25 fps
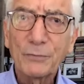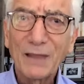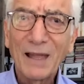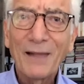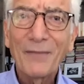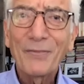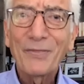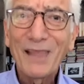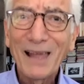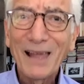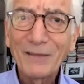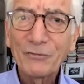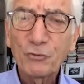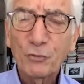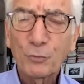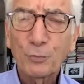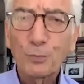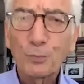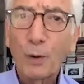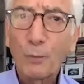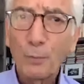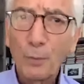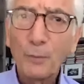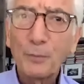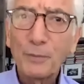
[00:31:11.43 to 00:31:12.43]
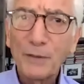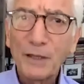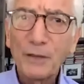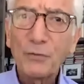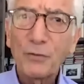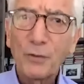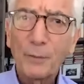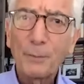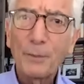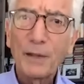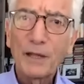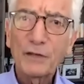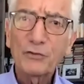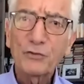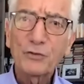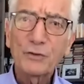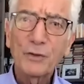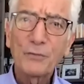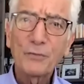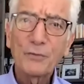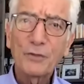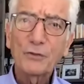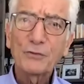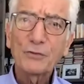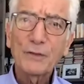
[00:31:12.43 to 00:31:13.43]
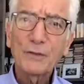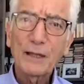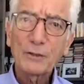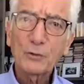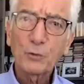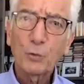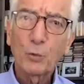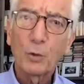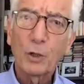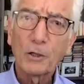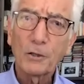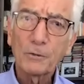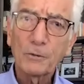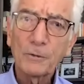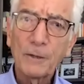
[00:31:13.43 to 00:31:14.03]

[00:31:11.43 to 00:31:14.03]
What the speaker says: And that's probably the best in the tech world.